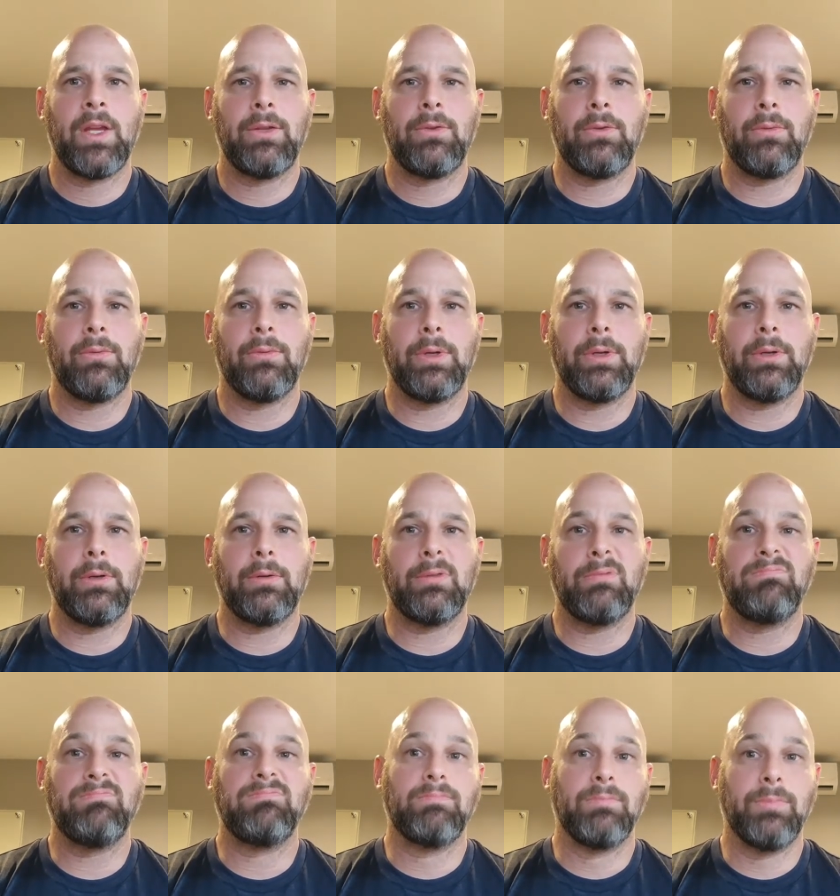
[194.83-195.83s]
it's a
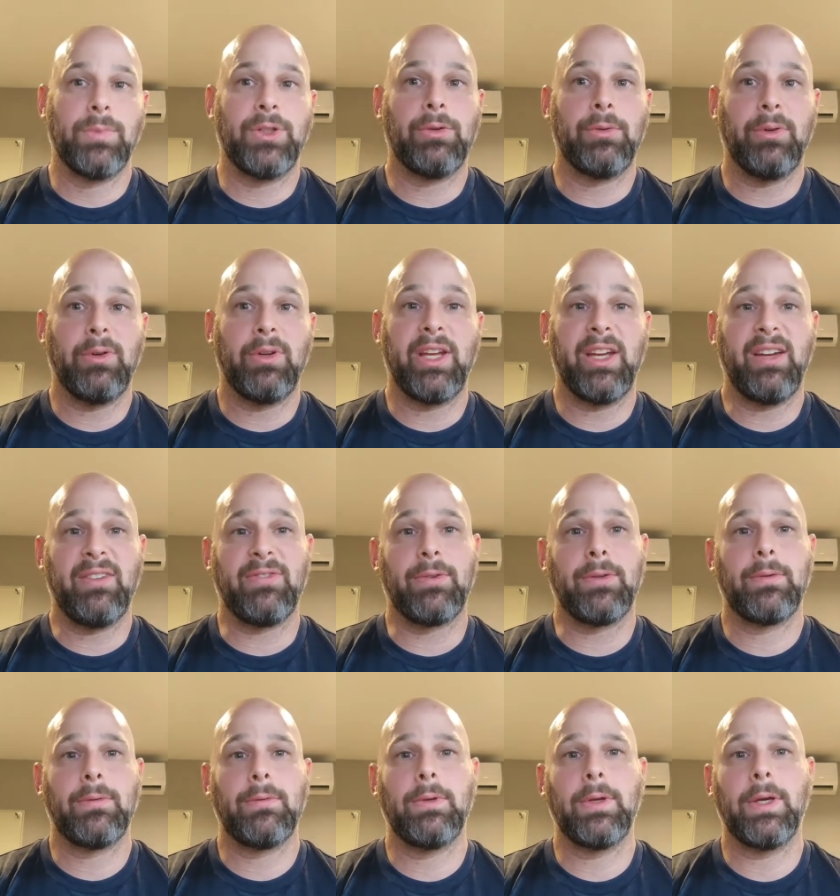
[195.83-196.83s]
real it's a real
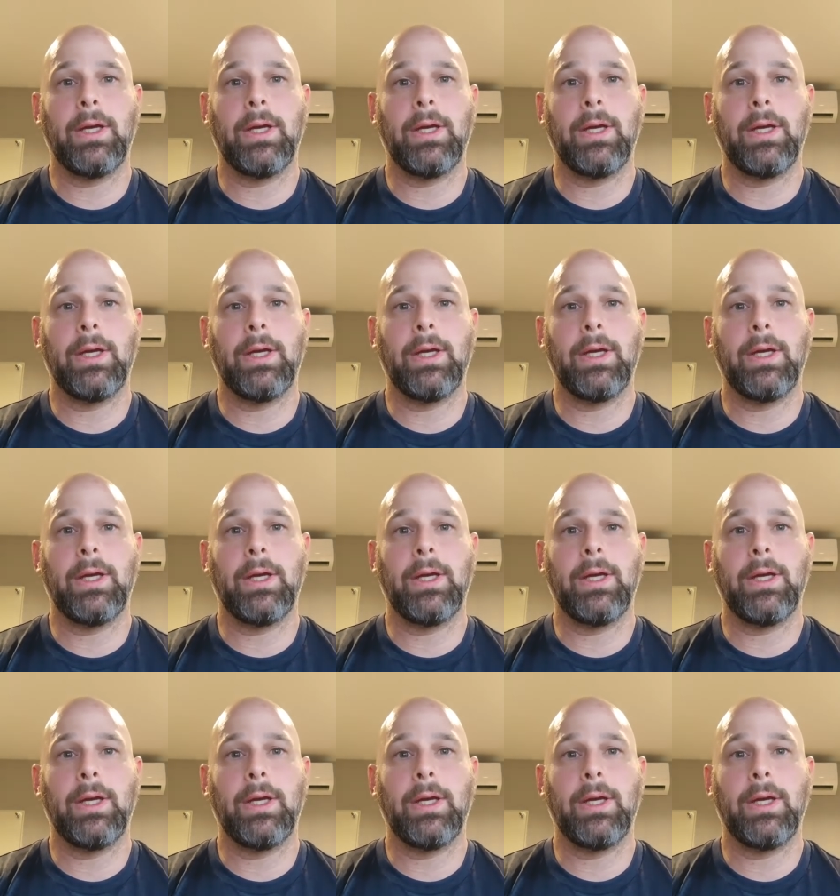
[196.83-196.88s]
gift.